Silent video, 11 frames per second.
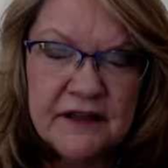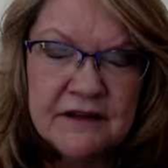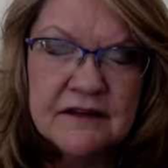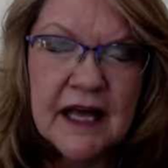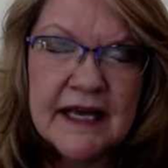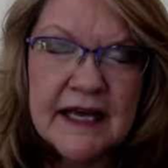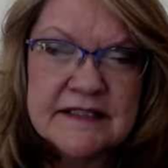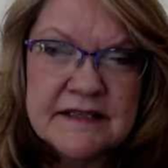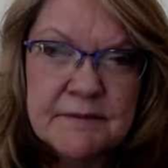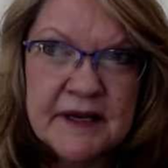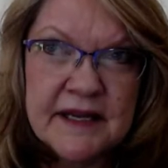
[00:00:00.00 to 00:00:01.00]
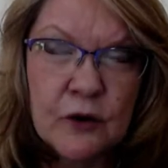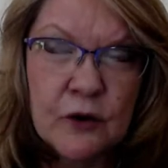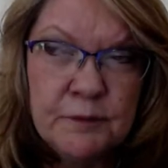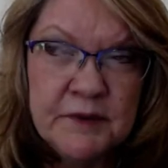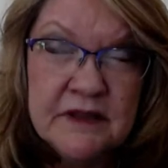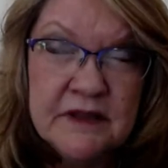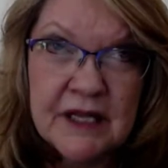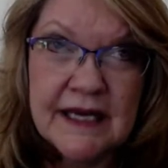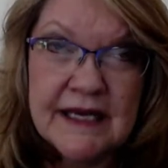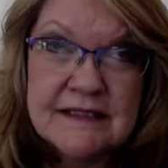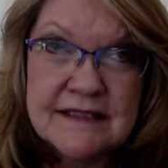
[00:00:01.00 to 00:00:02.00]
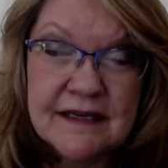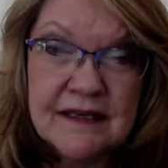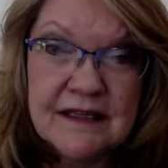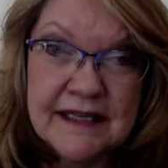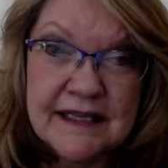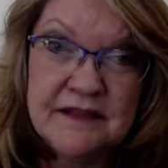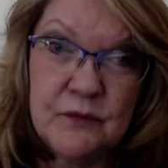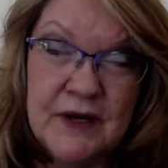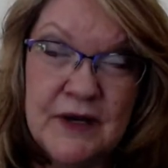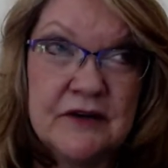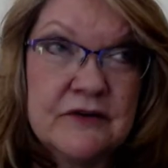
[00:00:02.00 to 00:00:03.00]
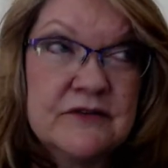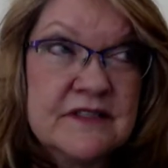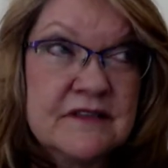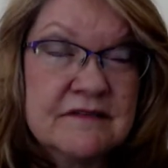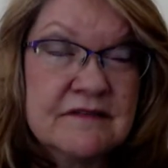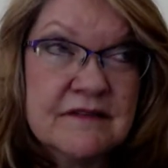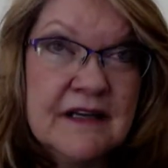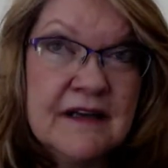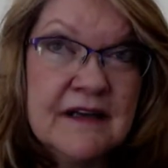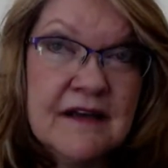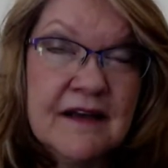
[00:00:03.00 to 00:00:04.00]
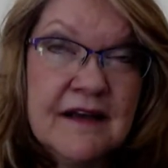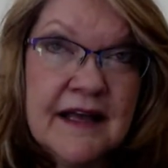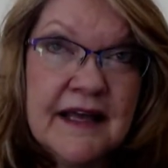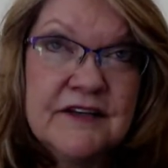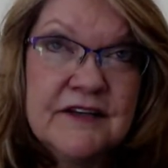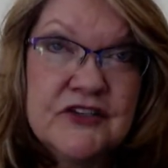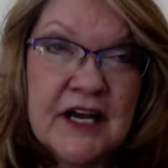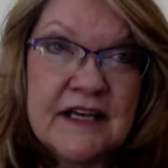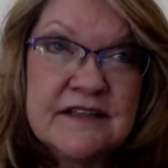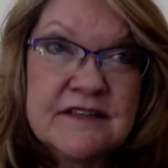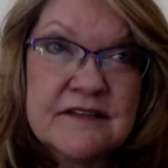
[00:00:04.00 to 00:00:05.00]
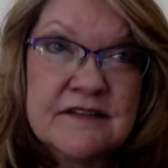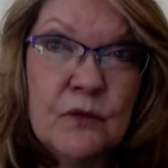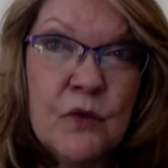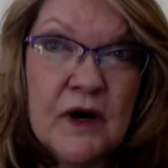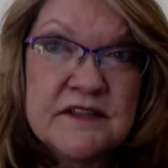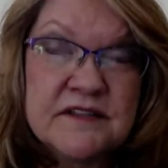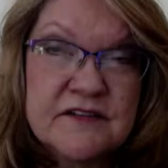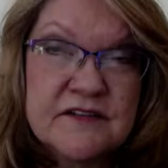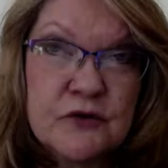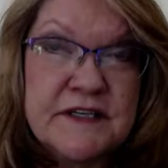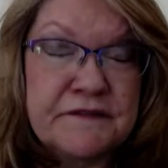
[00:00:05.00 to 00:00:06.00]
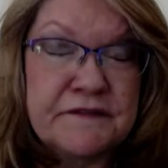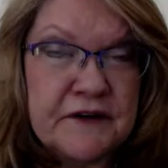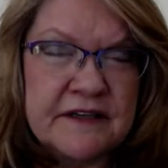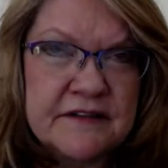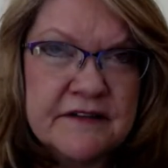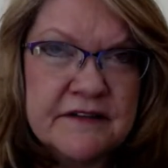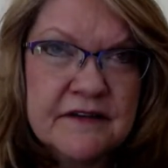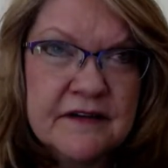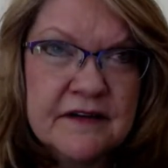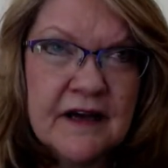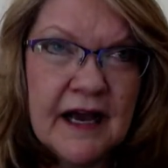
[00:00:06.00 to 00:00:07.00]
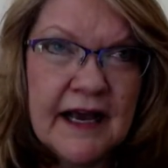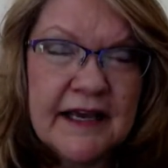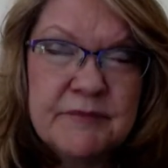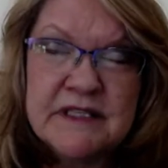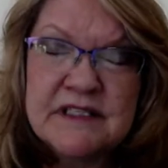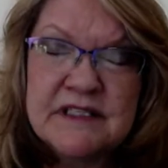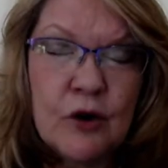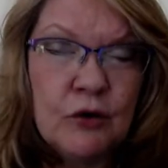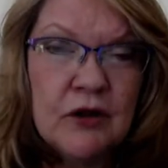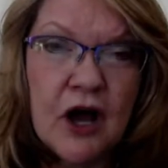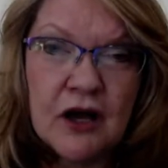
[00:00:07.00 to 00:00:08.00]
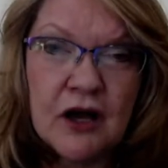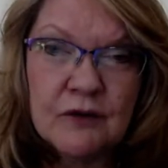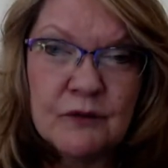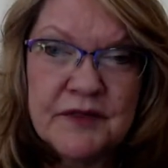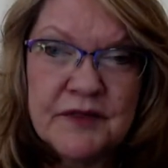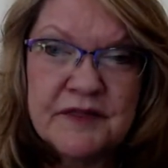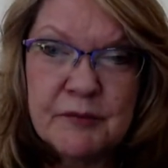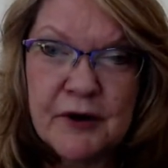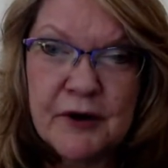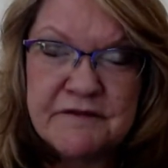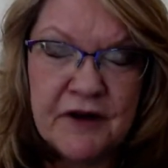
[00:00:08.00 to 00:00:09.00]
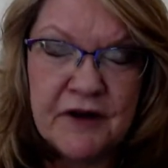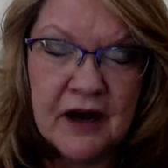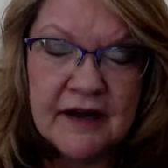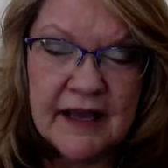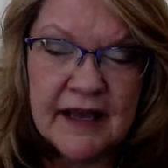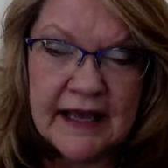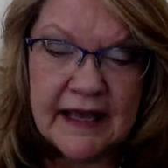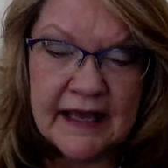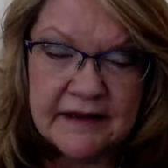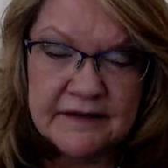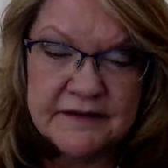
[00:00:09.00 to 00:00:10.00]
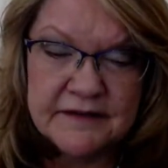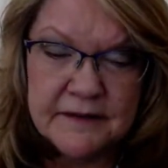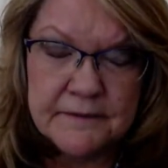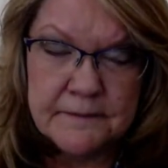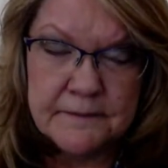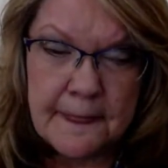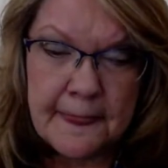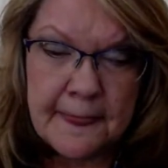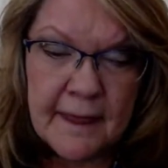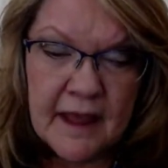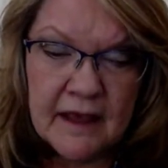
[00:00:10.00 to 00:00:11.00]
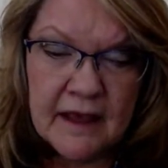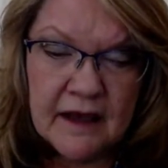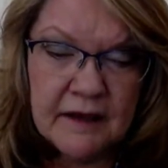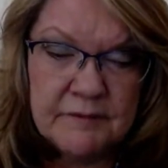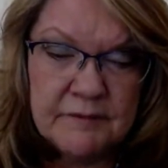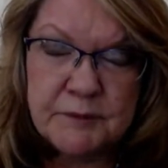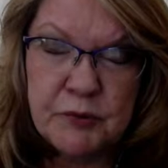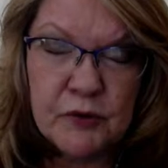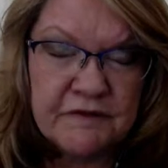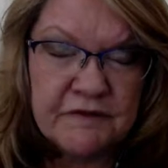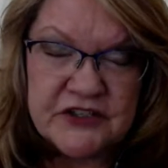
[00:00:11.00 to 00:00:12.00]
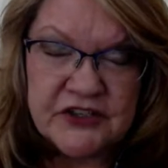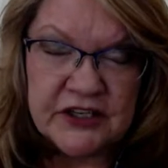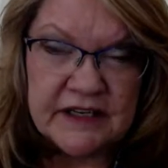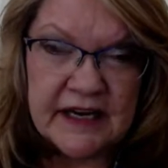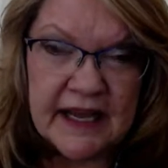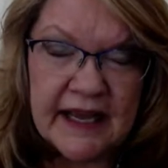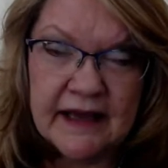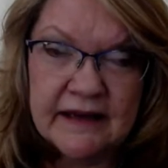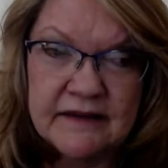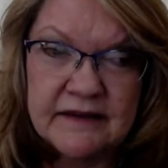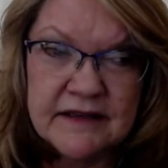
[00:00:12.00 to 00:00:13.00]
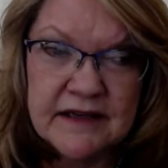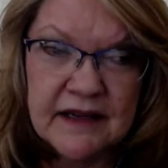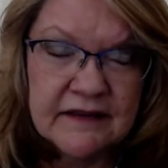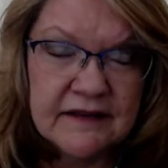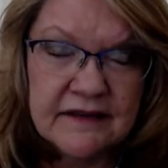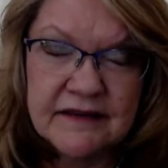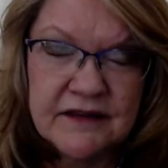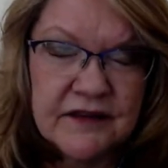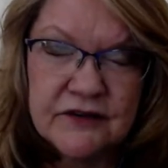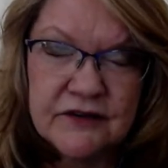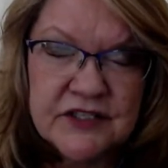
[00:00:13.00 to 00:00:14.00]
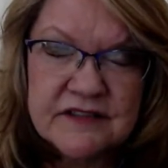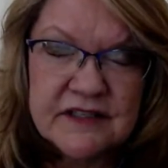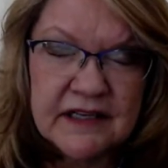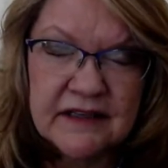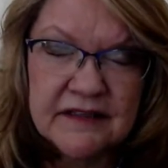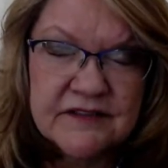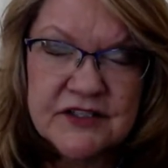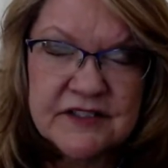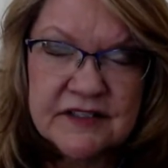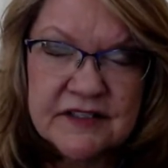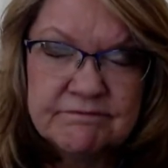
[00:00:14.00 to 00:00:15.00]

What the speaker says: like somebody opened the blinds and cleaned the windows. It just was so different. I had been so long with the brain fog and the poor vision, and it's just a